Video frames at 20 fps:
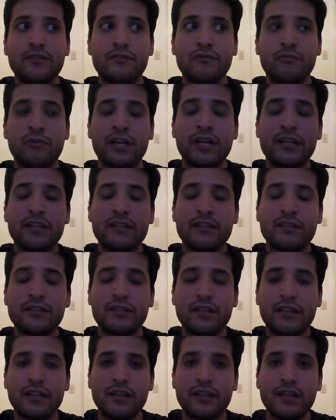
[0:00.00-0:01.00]

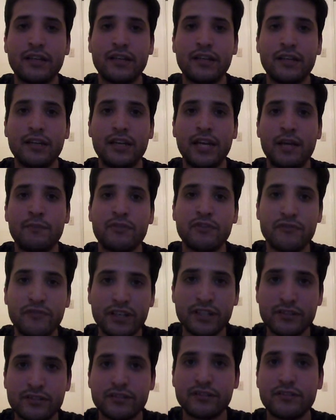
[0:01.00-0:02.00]
when a
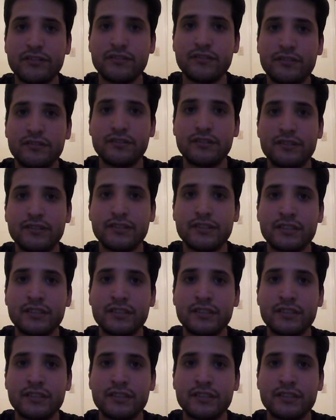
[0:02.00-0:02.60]
professor